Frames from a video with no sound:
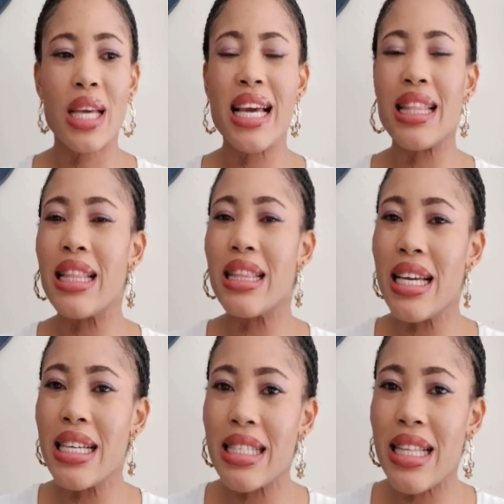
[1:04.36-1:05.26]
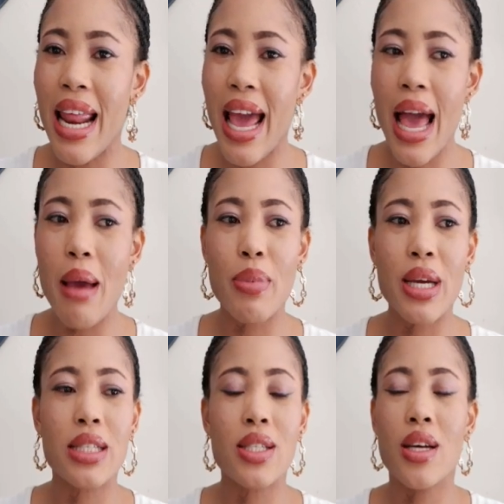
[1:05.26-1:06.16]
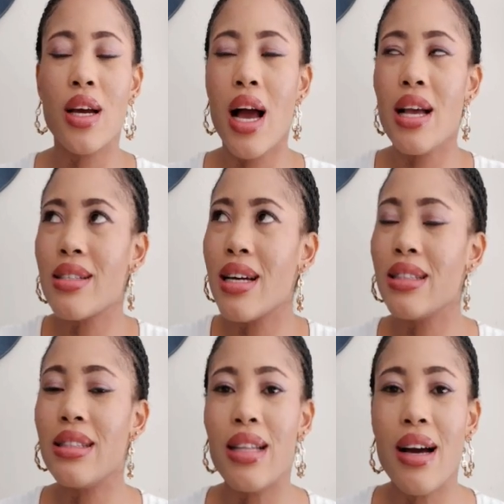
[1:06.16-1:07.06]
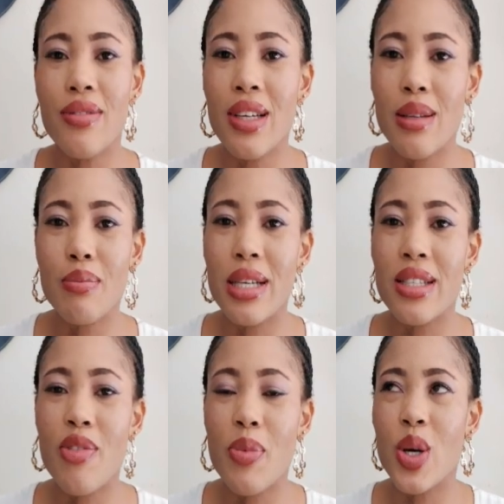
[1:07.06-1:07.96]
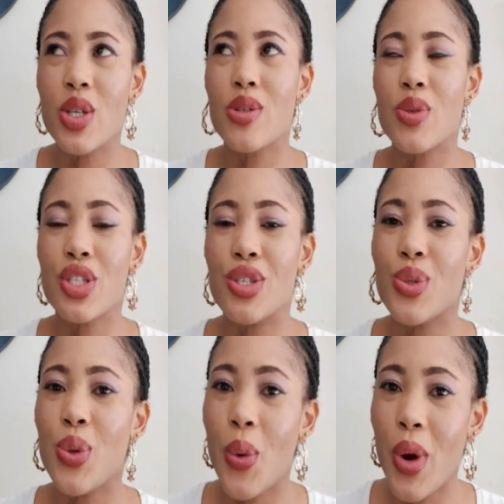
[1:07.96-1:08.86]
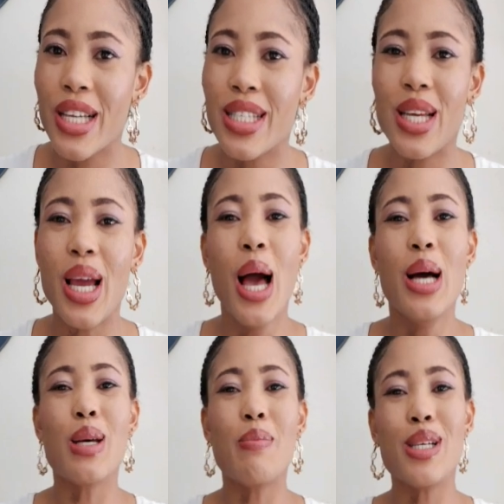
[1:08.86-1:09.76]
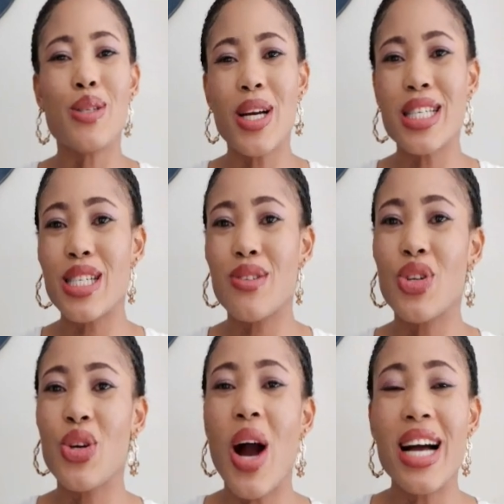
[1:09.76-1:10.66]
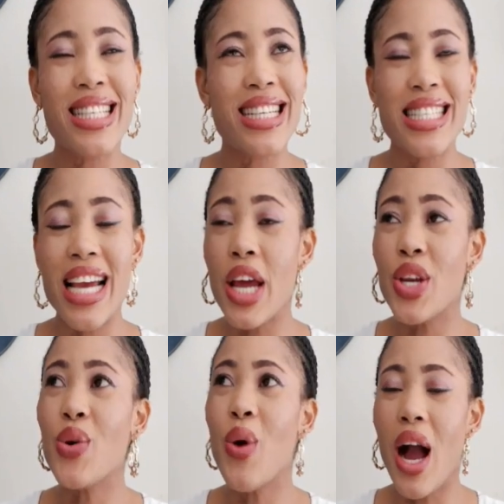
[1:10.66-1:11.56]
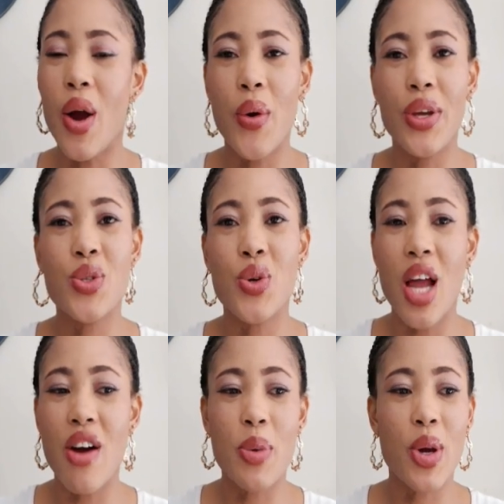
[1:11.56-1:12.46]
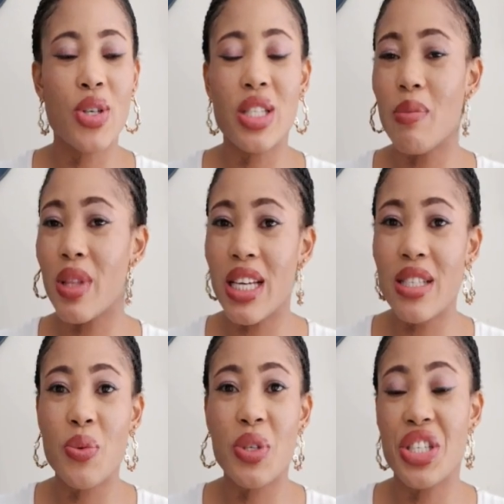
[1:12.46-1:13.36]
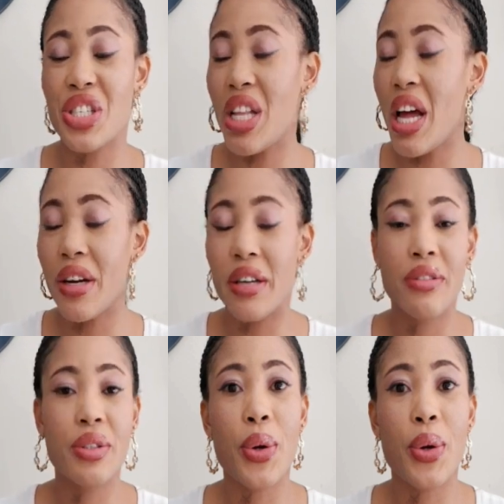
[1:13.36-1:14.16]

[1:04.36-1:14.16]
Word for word: speaking, the things that happened. I started laughing at myself because it was just so crazy. So please watch this video until the end. You are going to laugh because some things were just like